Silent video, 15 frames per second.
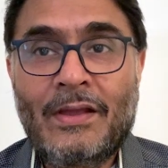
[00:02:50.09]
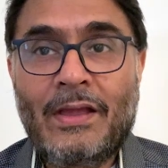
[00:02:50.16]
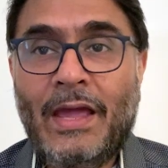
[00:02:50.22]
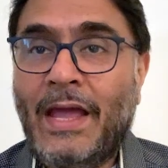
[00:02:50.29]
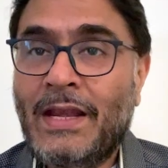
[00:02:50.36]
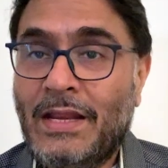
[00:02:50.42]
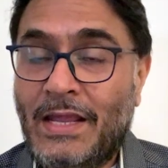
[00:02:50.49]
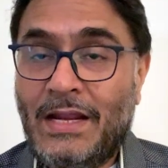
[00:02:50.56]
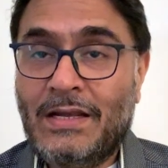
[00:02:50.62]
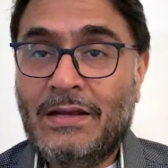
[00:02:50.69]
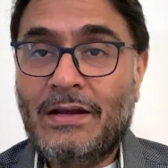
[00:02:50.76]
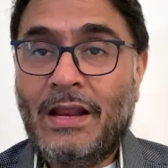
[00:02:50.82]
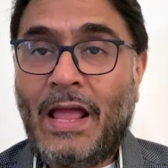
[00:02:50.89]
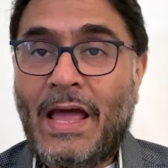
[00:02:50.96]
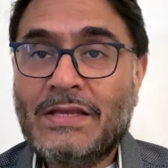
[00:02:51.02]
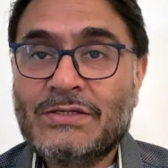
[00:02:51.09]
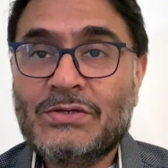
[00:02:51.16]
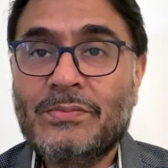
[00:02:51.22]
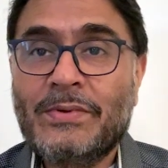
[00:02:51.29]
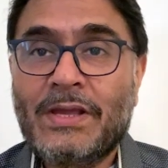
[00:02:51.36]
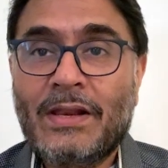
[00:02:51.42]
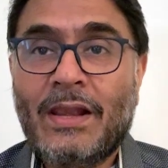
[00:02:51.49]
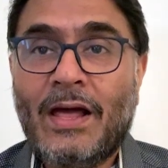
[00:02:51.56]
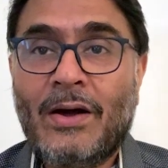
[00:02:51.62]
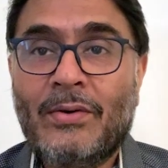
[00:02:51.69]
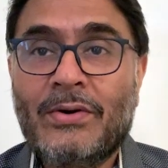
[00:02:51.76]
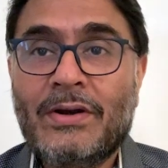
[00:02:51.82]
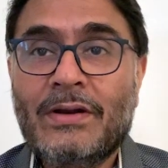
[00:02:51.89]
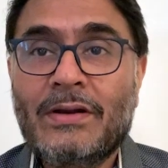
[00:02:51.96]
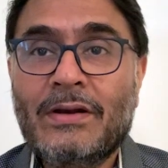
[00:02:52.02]
And it has to be
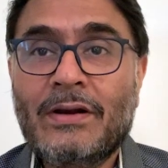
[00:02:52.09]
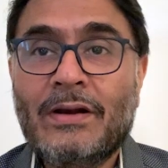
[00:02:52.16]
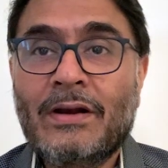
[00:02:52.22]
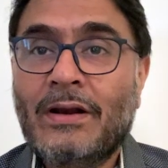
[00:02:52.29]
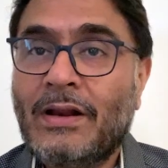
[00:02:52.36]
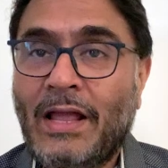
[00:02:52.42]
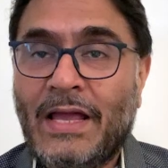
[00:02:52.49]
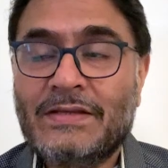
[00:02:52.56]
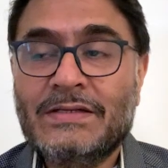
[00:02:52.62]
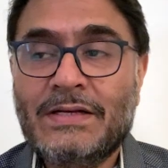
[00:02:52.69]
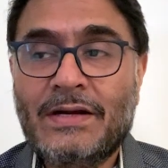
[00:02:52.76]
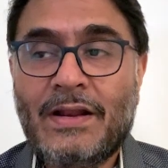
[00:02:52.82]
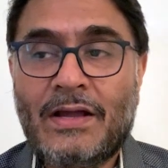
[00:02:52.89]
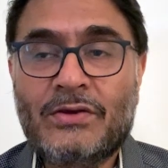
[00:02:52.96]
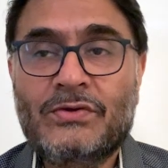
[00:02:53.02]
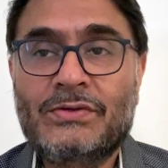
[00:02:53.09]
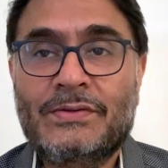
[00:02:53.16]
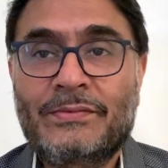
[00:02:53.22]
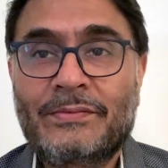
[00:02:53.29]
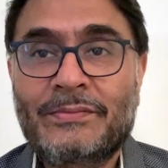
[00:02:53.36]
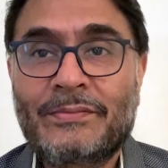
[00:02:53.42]
allowed as a deduction.